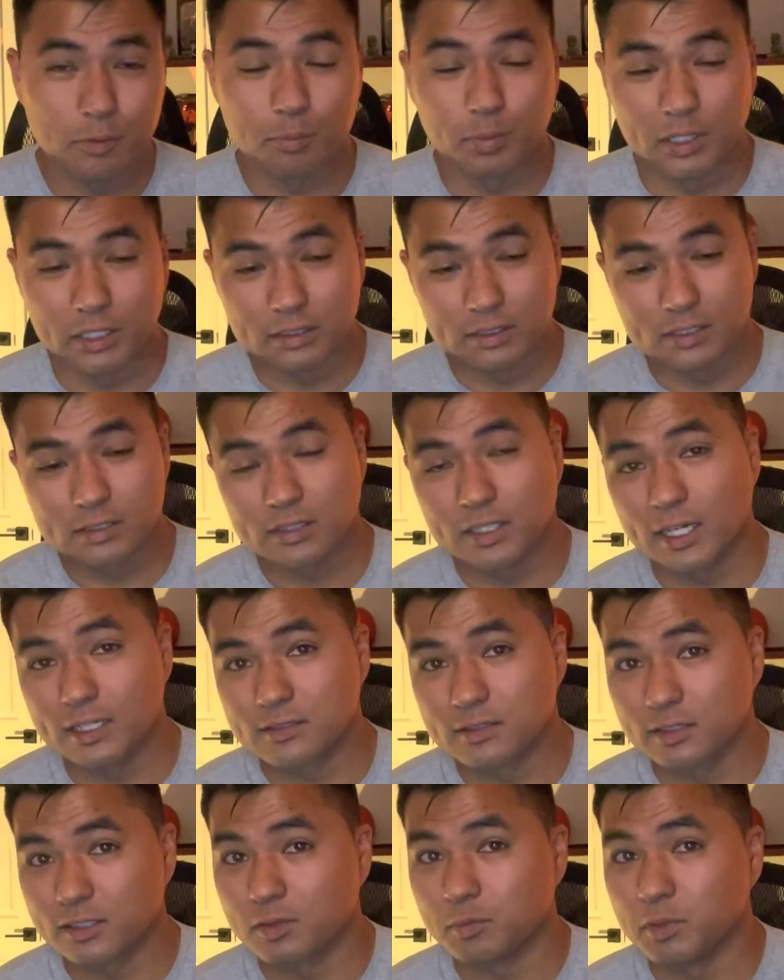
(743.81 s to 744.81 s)
but in this case
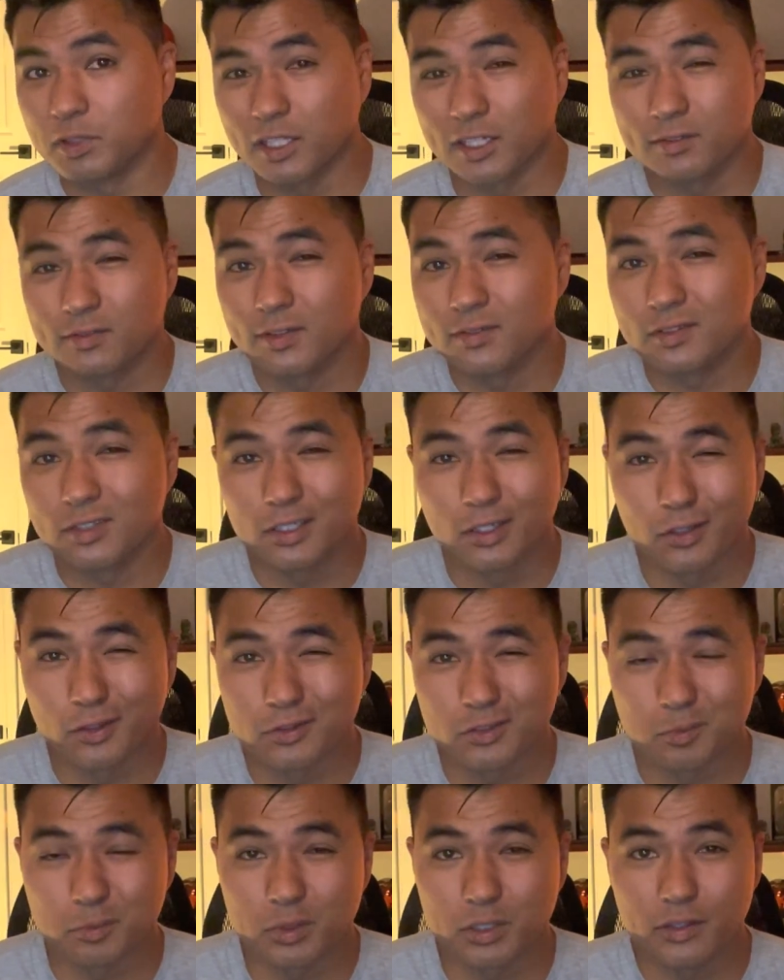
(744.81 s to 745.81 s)
it could be like $50
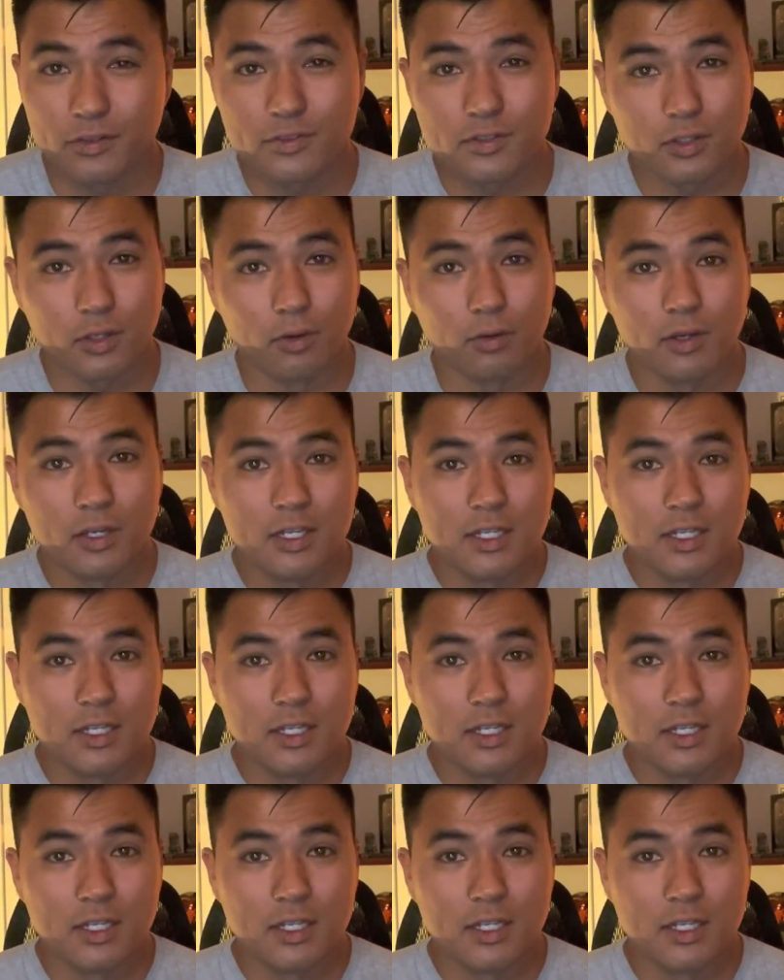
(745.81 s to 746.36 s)
a month, so